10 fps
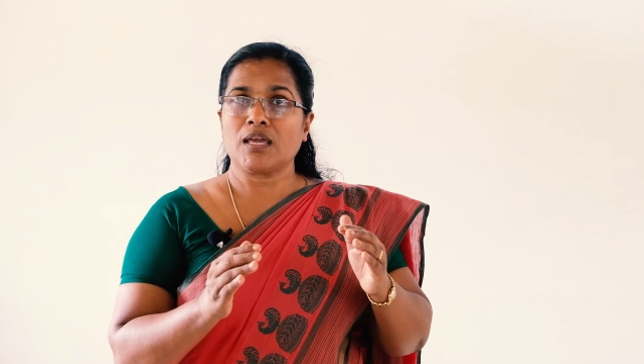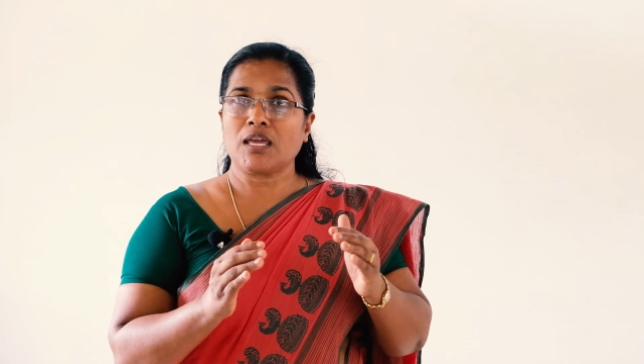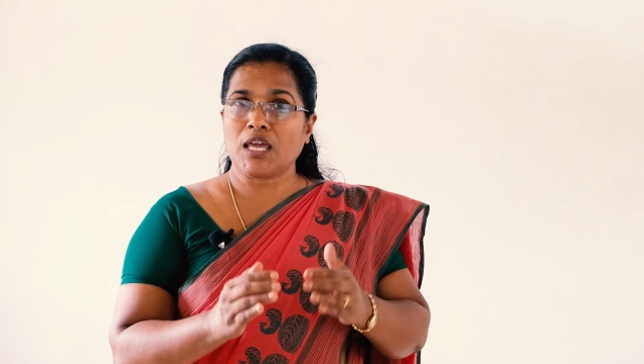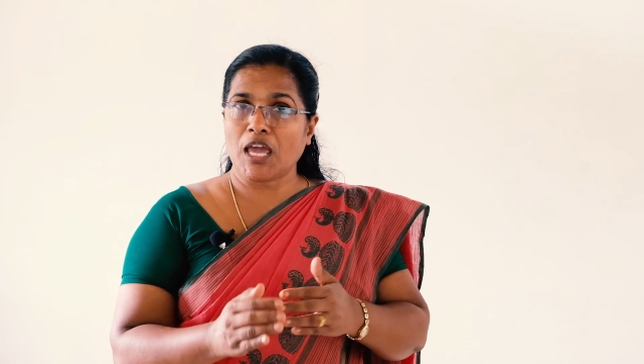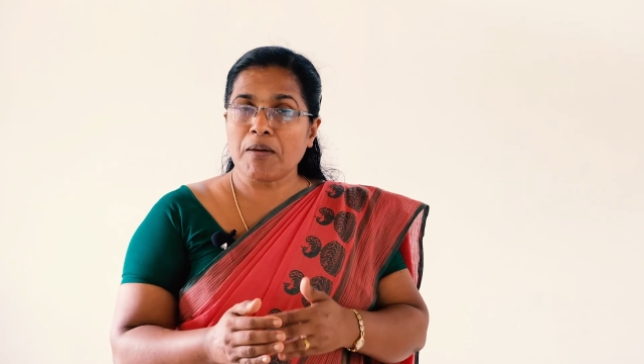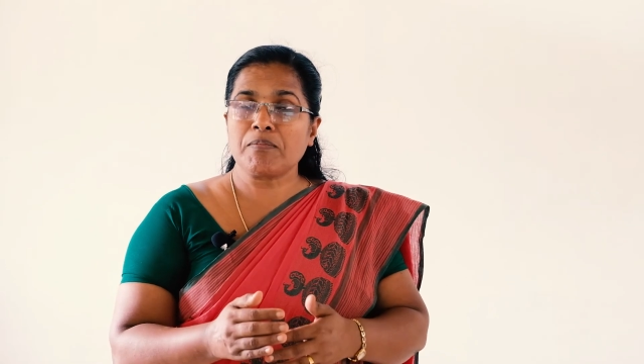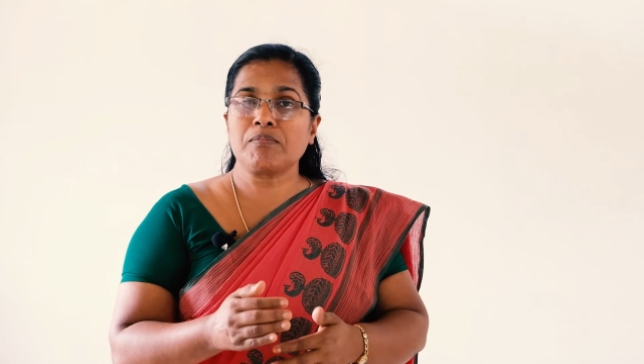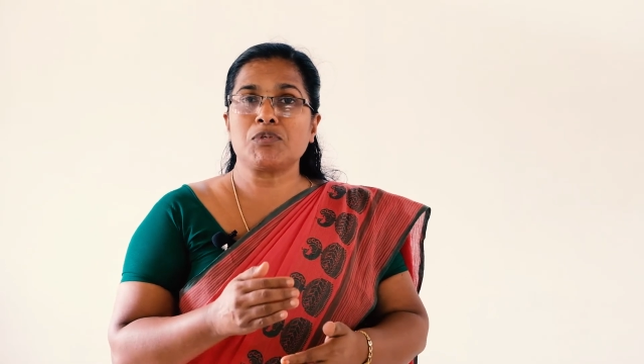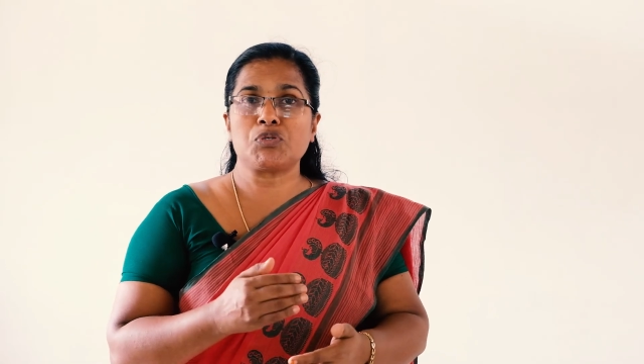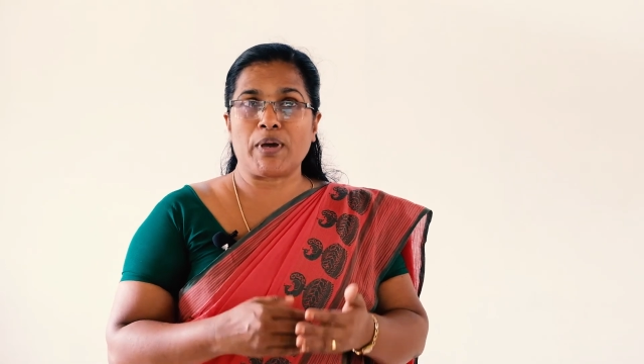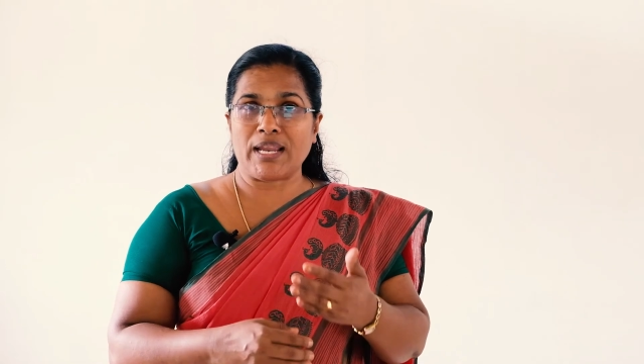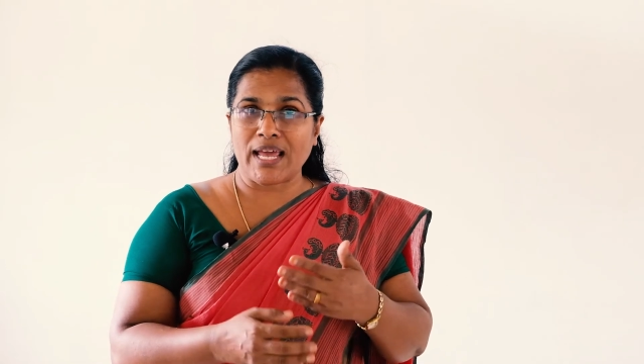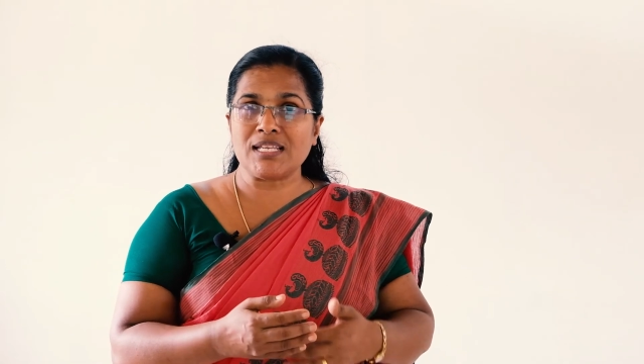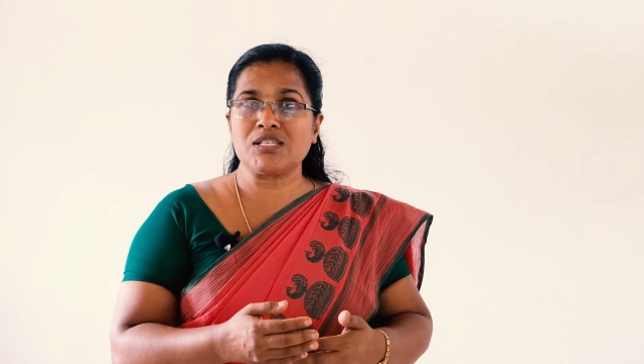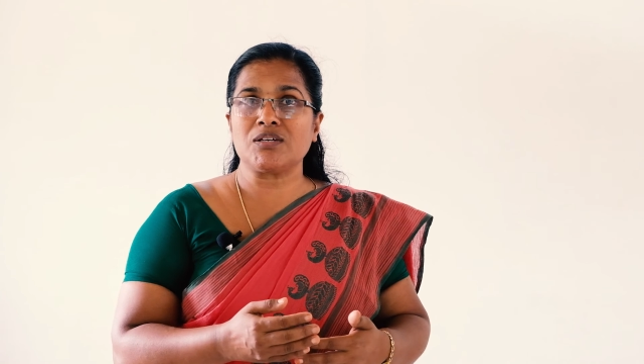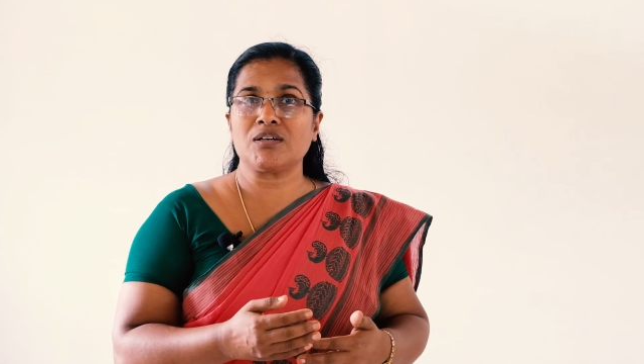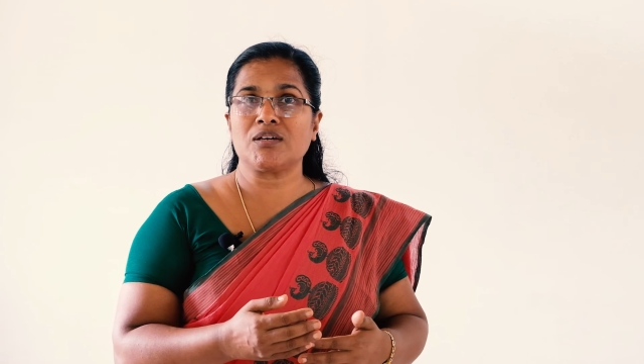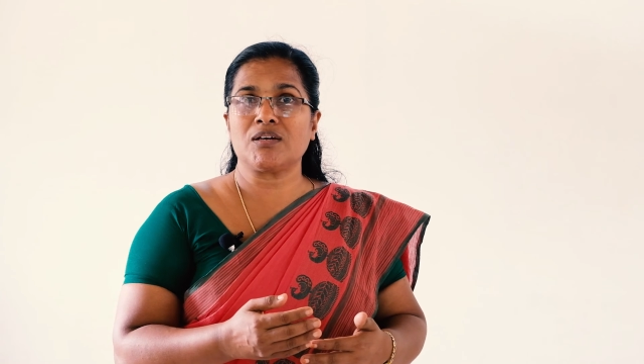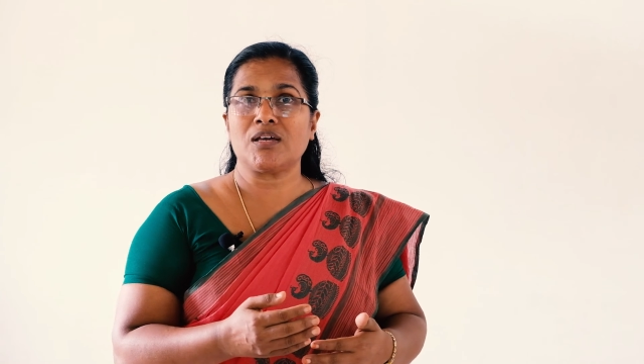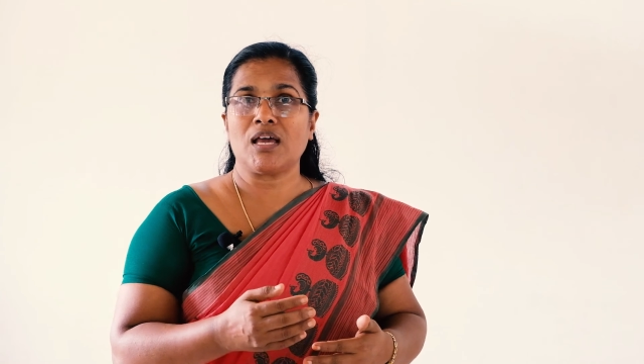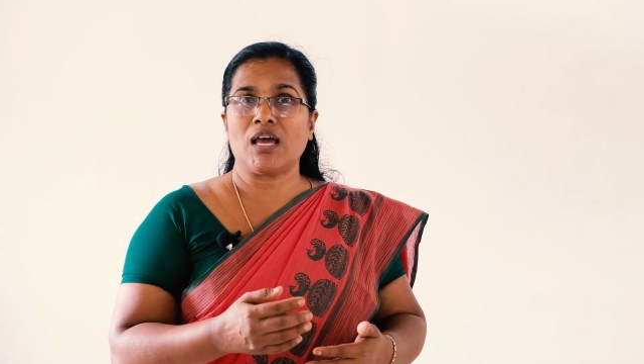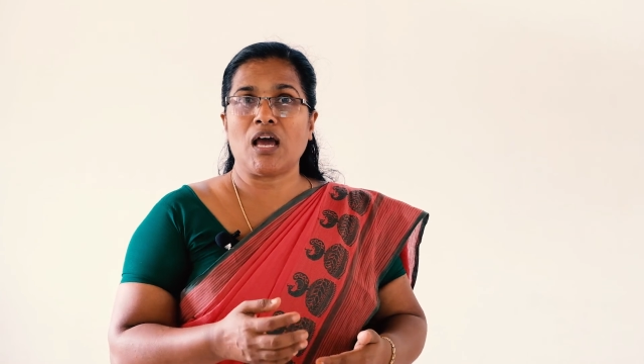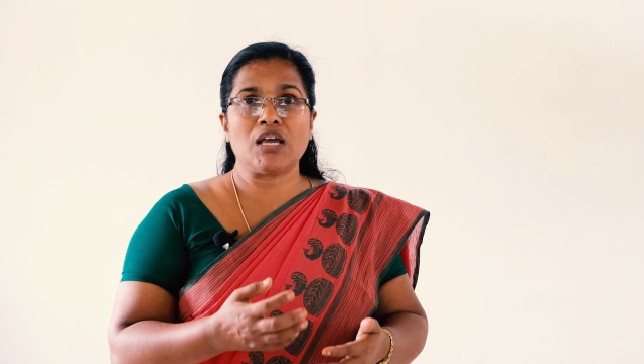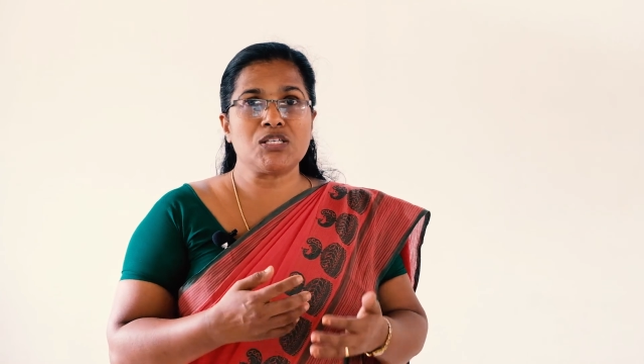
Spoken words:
came to an end. I